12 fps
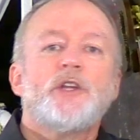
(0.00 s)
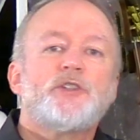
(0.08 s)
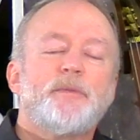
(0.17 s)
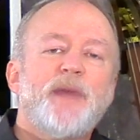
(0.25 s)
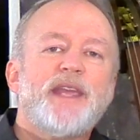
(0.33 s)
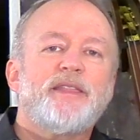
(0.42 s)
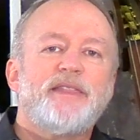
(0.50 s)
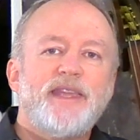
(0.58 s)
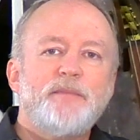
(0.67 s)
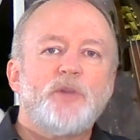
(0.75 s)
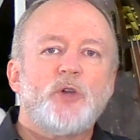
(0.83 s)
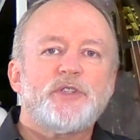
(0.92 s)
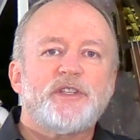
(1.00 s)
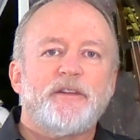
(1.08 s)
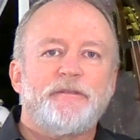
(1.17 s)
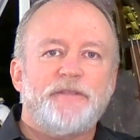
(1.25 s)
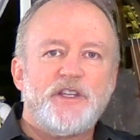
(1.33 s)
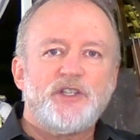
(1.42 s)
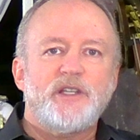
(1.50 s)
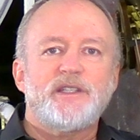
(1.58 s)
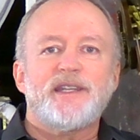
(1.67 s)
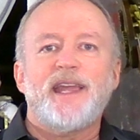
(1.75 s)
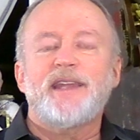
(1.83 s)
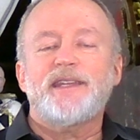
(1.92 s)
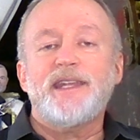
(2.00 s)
to make the most efficient and